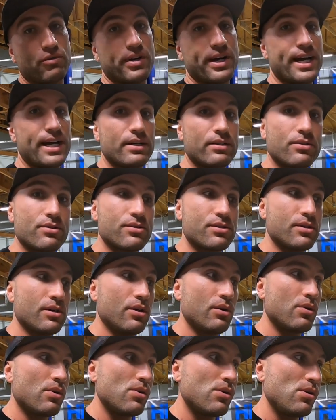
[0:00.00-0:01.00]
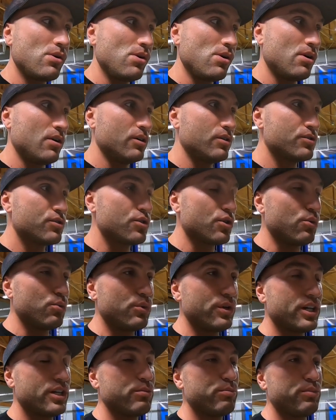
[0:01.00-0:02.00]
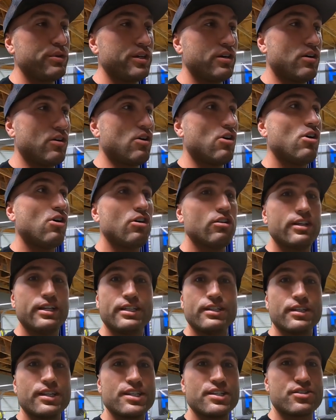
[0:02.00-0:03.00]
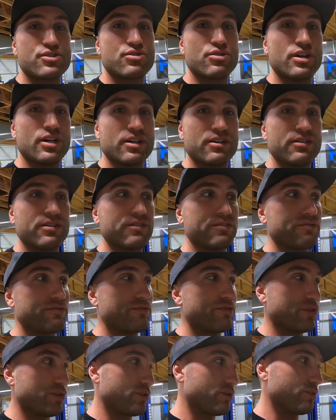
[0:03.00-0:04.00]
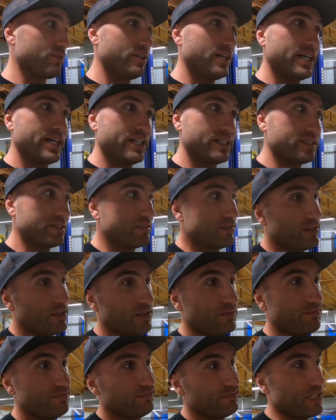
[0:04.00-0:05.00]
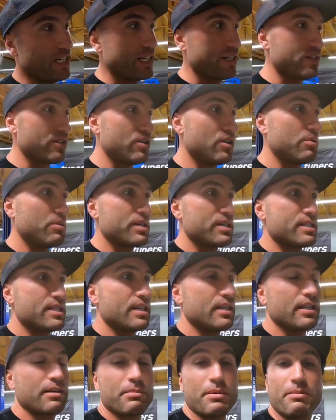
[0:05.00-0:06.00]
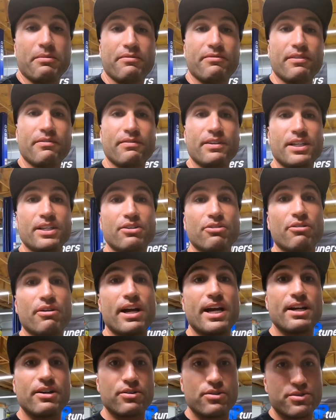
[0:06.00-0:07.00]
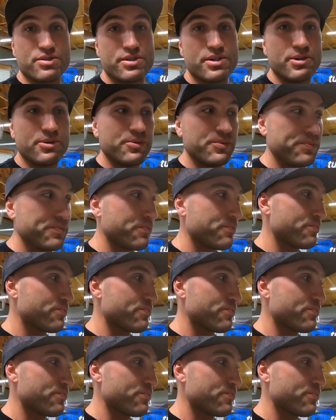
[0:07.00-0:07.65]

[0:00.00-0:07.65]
grand or so. So we could be all into this truck for like I don't know, I want to say like maybe 15 grand or so.